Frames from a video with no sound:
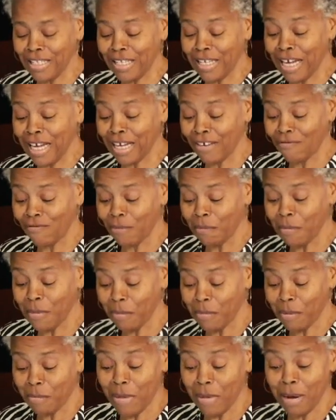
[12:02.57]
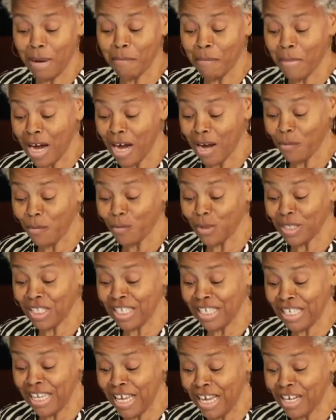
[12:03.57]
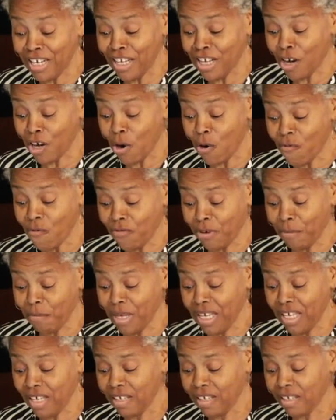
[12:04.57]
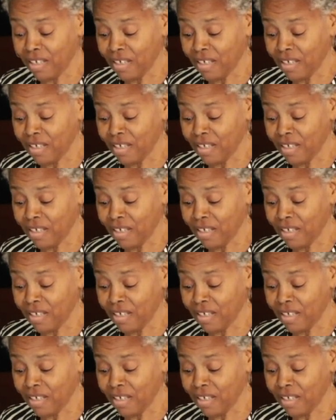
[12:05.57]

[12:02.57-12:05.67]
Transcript: and I can remember my mom was standing over me,